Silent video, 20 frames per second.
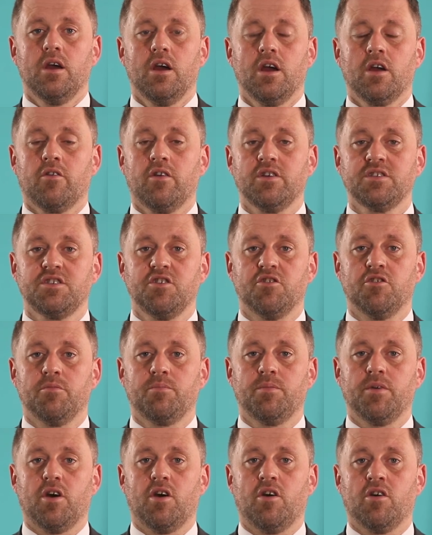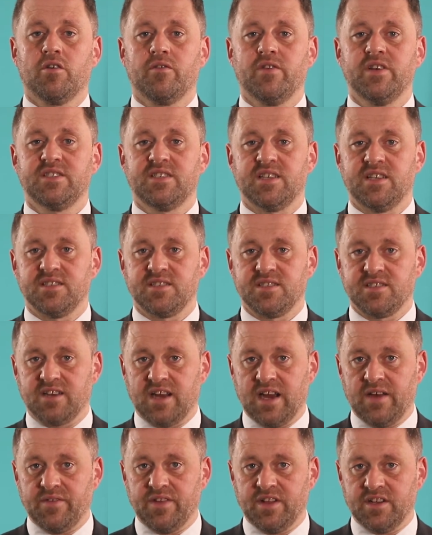Across Europe, ordinary citizens are
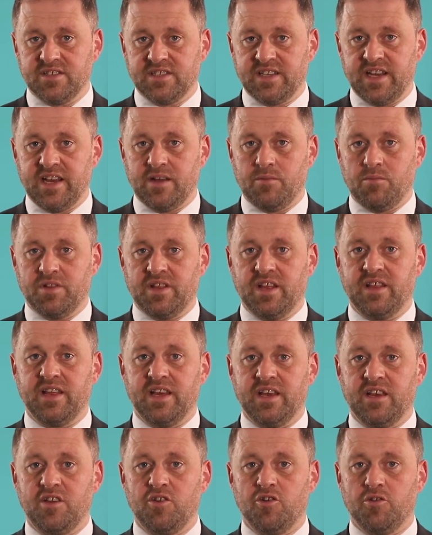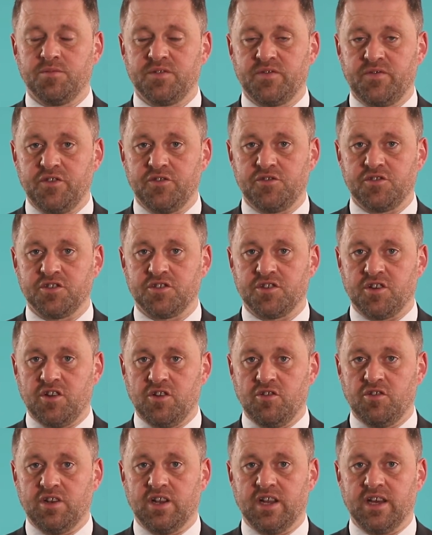having their say on what they think Europe's future should
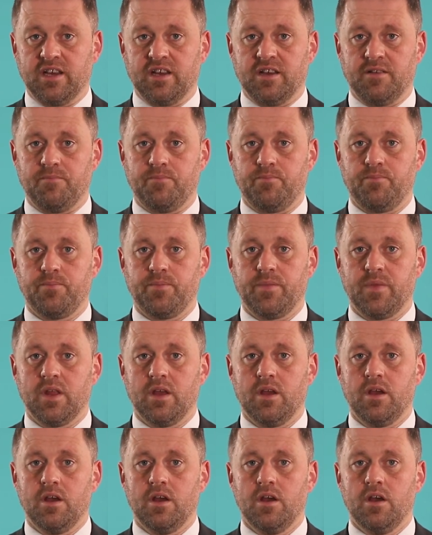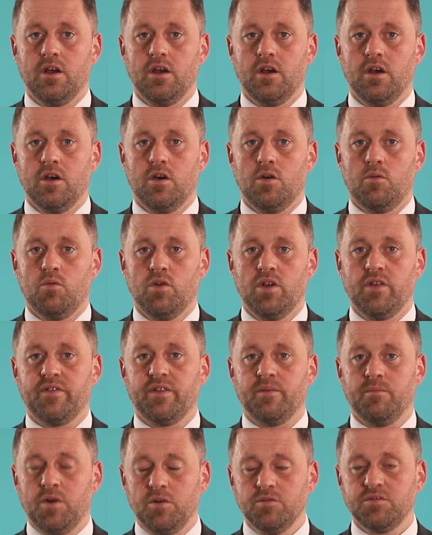look like. One of
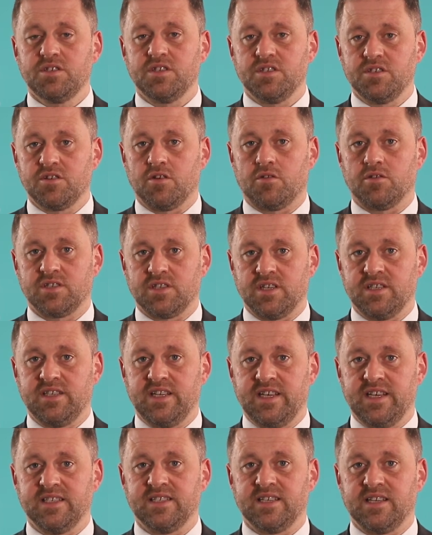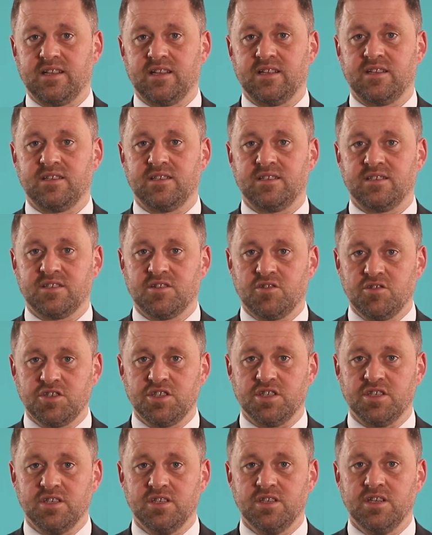the most endorsed ideas at the
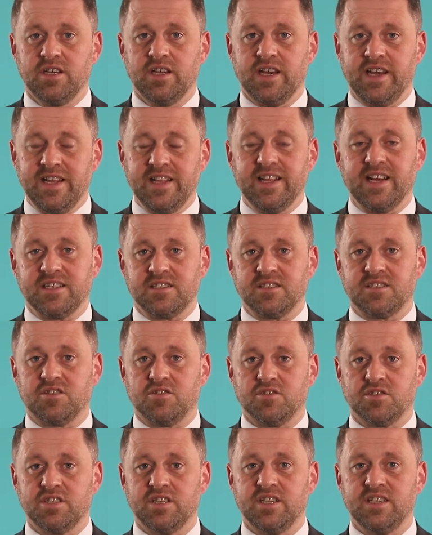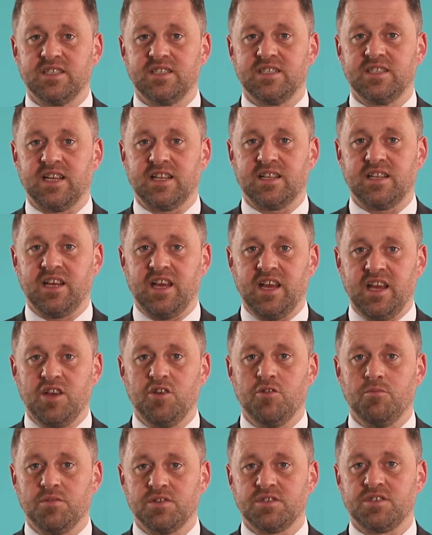discussion, in that discussion, is that the
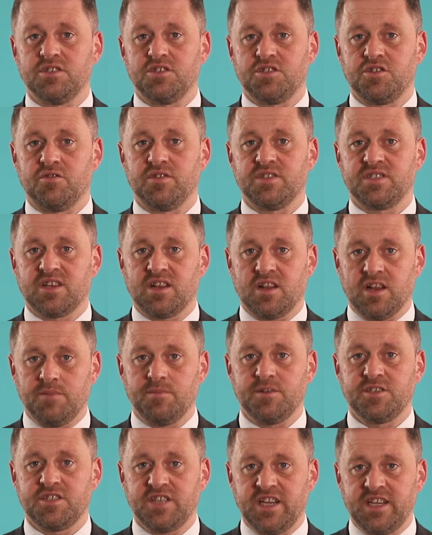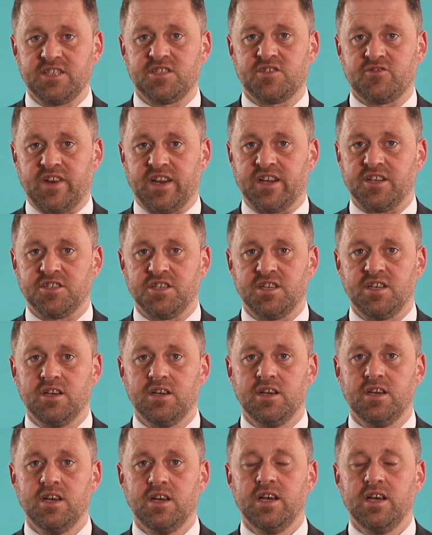EU must ensure its climate change strategy
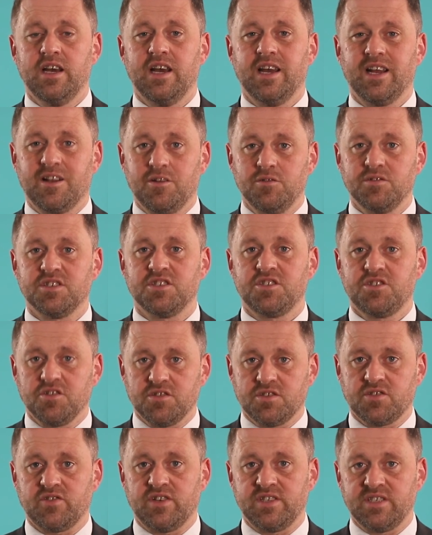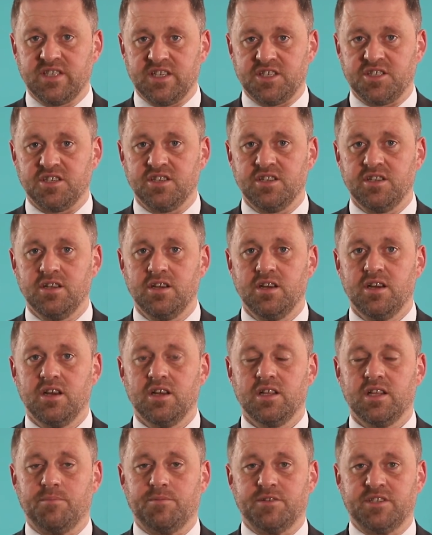includes a just transition
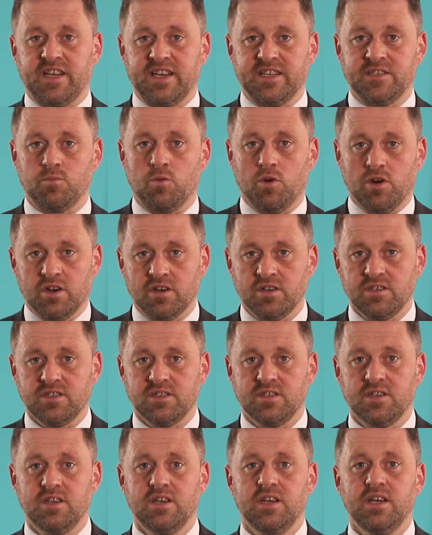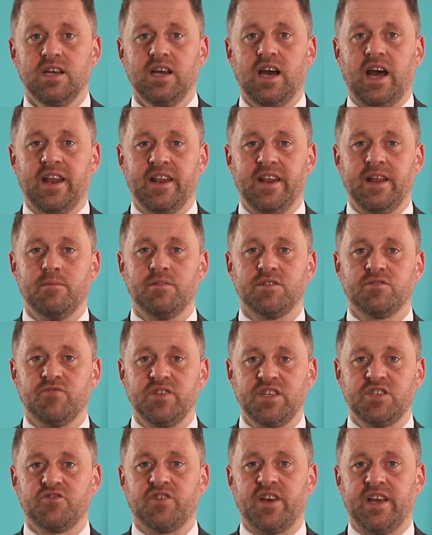that protects workers, and enables
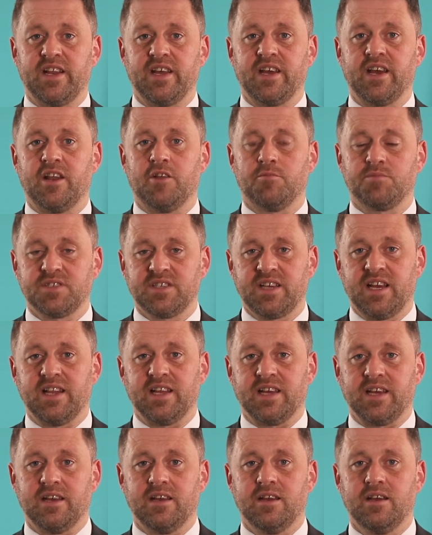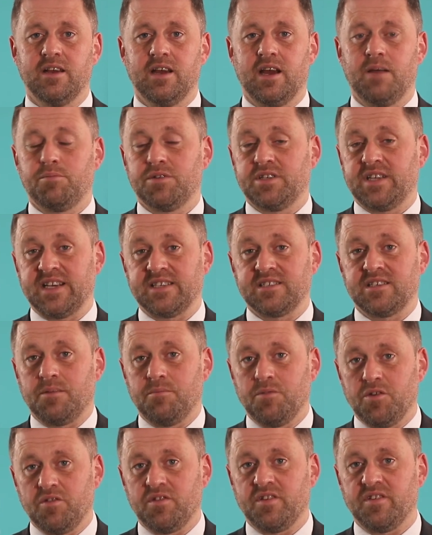retraining and upskilling and protects
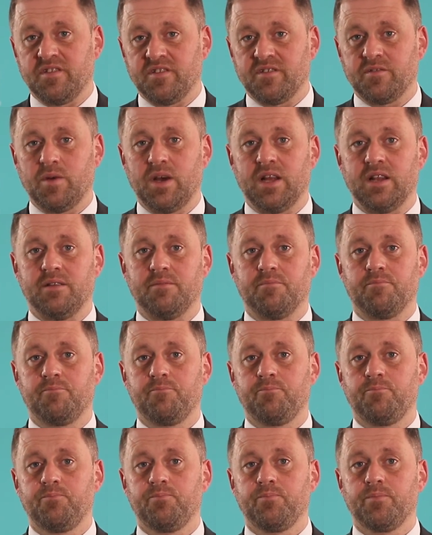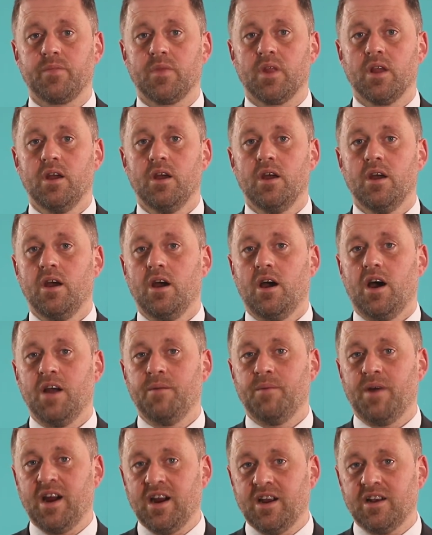communities as well.
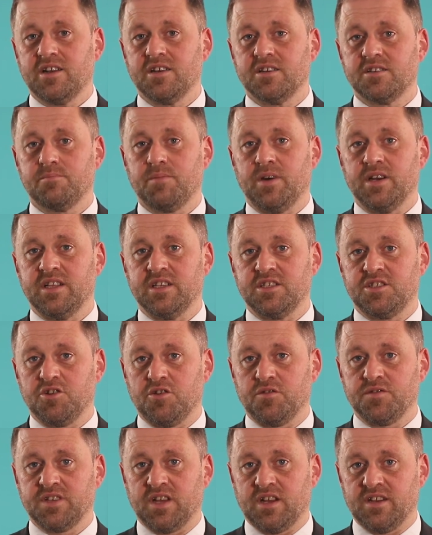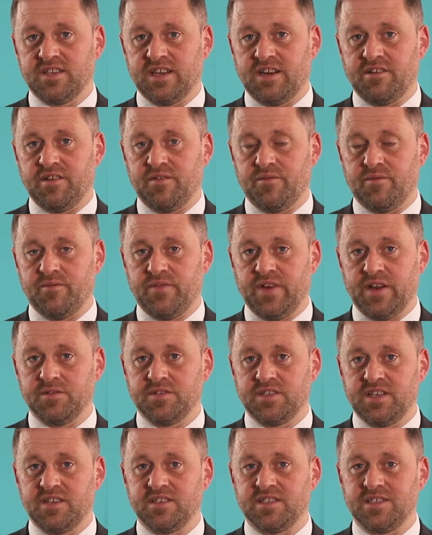I'm heartened by this show of solidarity from fellow
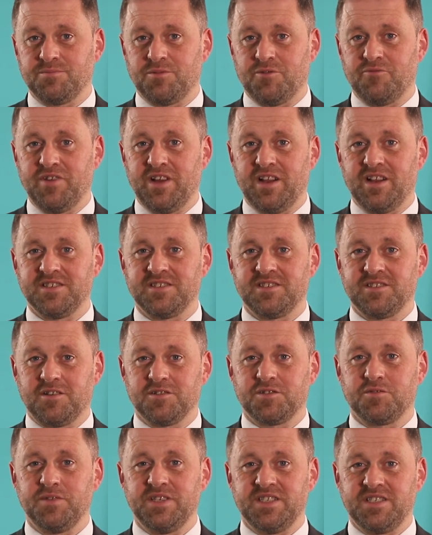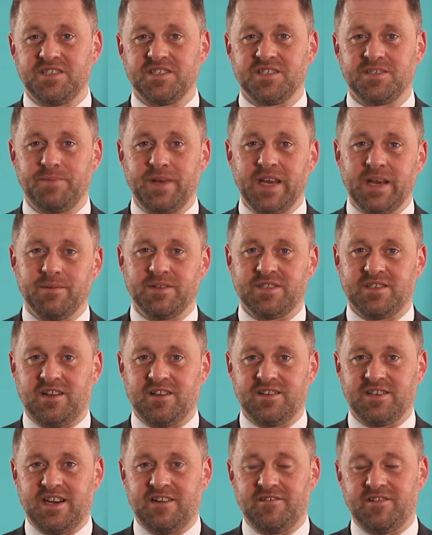citizens, but realise it's all too easy to speak about
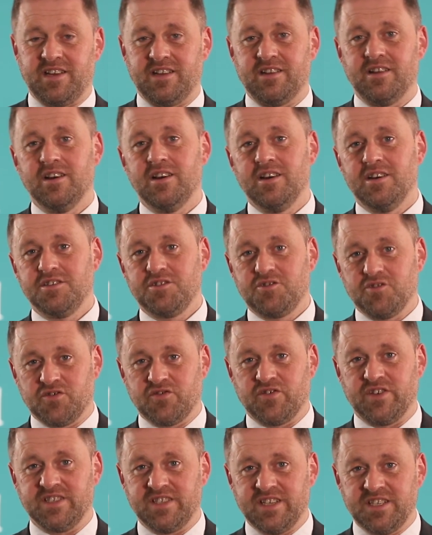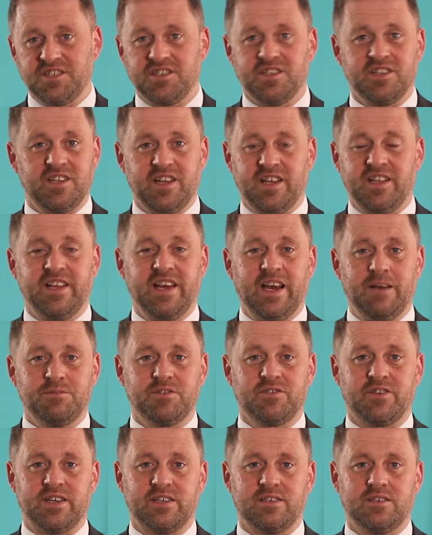solidarity and just transition in, in the
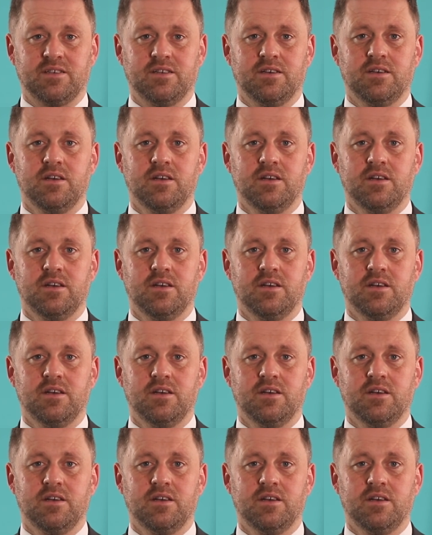abstract.